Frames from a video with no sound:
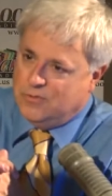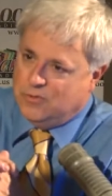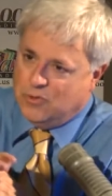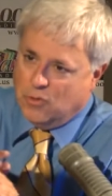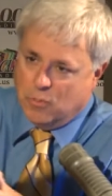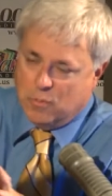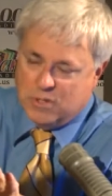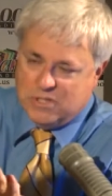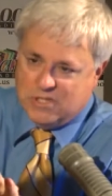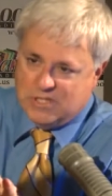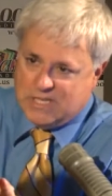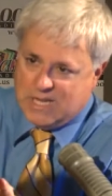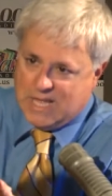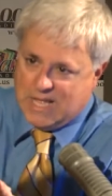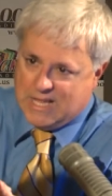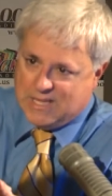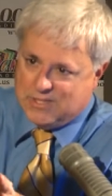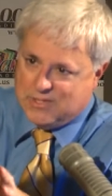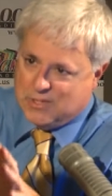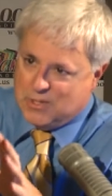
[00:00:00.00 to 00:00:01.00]
So much to
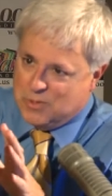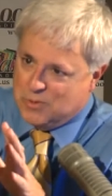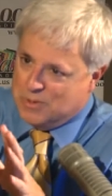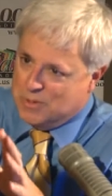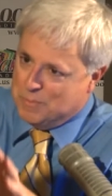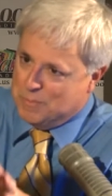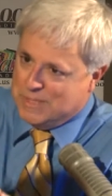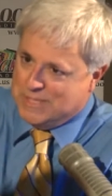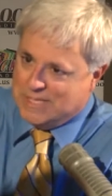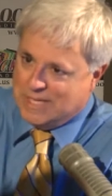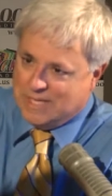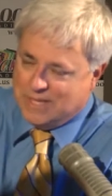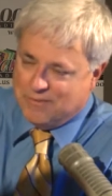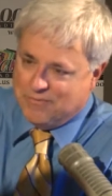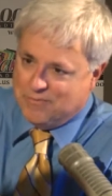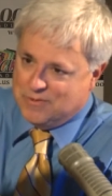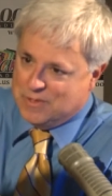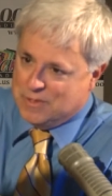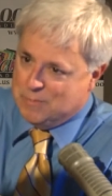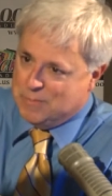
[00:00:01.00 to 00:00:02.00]
ask you. Let me go take ahead.
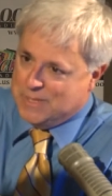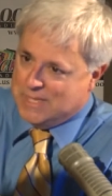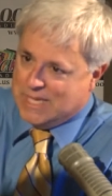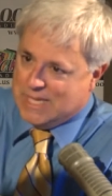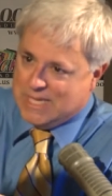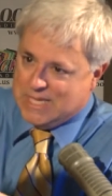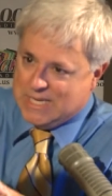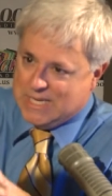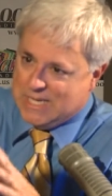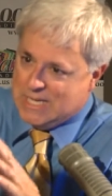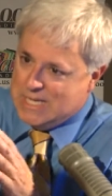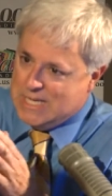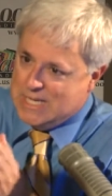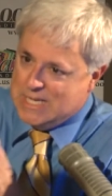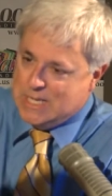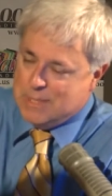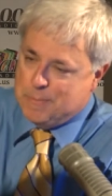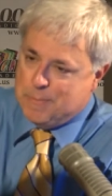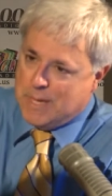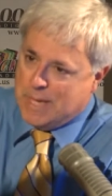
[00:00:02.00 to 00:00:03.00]
it from the beginning.
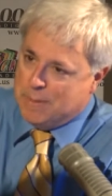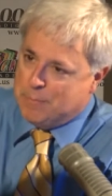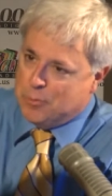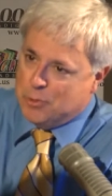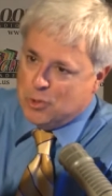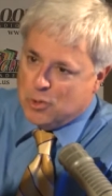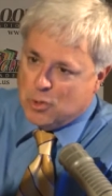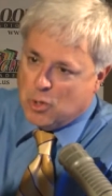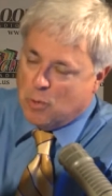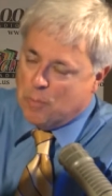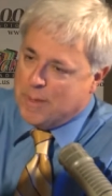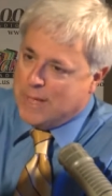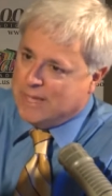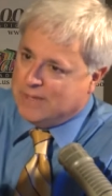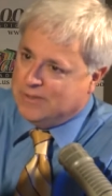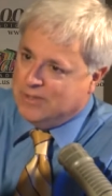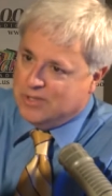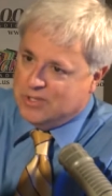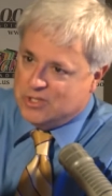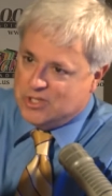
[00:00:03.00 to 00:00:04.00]
Paper, you go
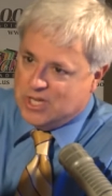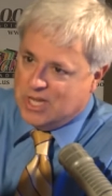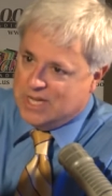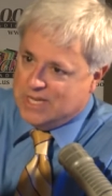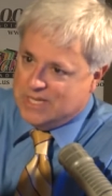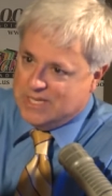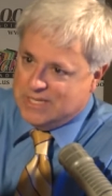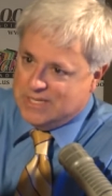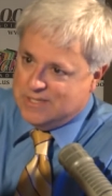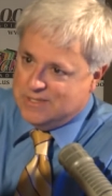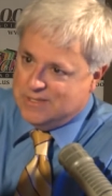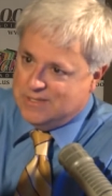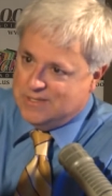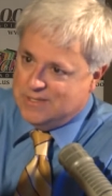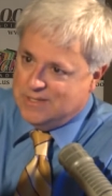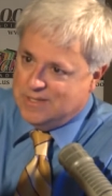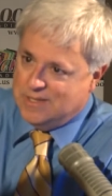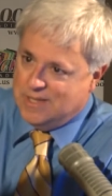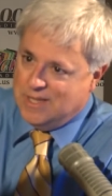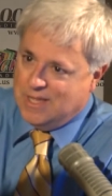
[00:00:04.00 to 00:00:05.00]
back to the Chinese.
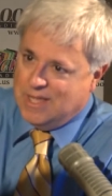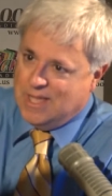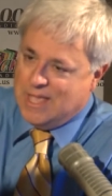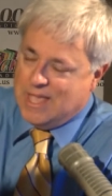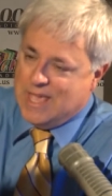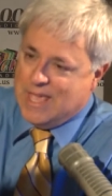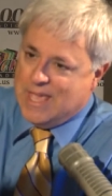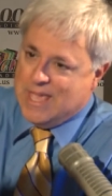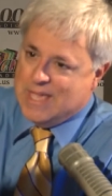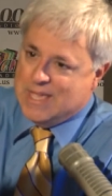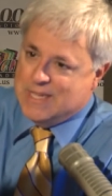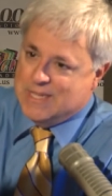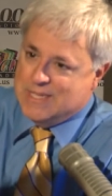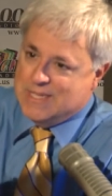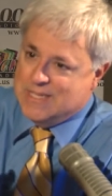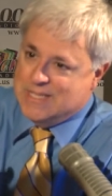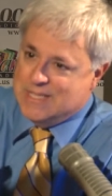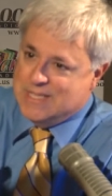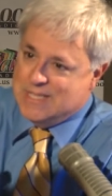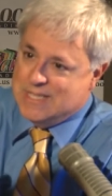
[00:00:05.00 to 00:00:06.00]
Exactly. they
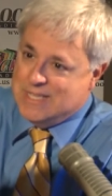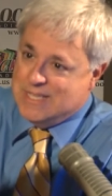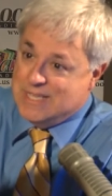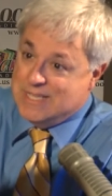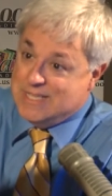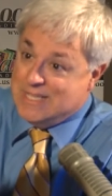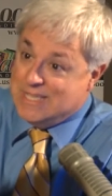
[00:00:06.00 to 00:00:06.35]
invented it.